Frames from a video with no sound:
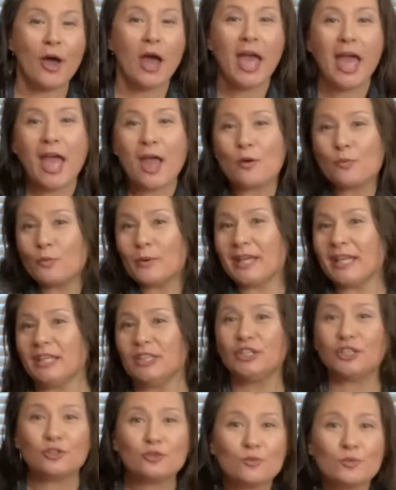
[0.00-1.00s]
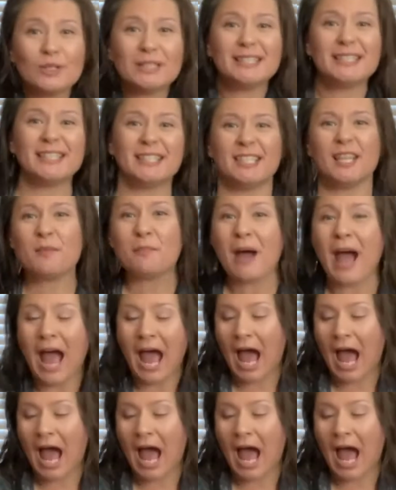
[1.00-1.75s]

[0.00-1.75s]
and we doing some